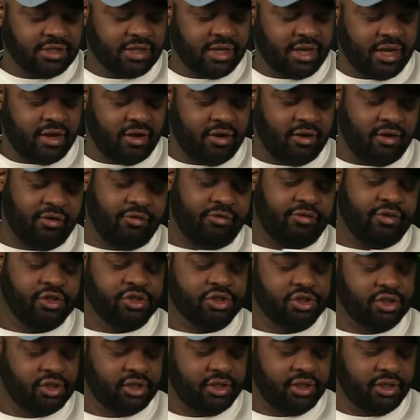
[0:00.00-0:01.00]
now
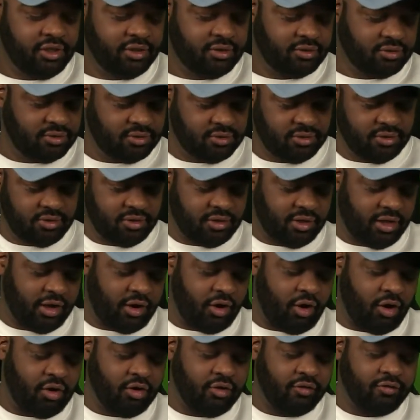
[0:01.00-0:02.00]
officially, like
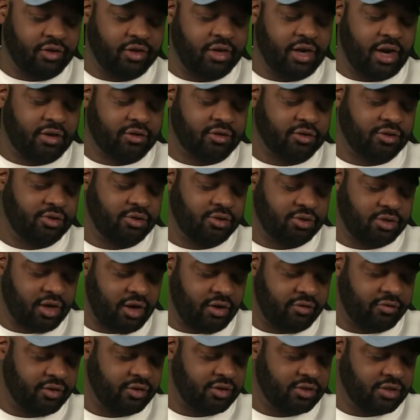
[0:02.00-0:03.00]
all of the Dr. Seuss
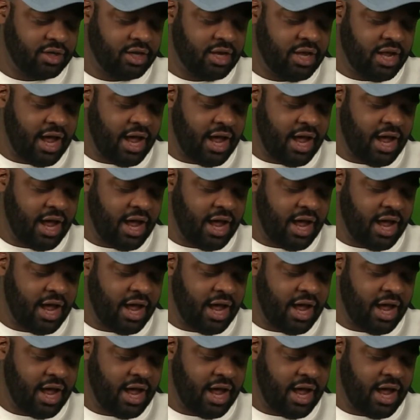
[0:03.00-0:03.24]
covers.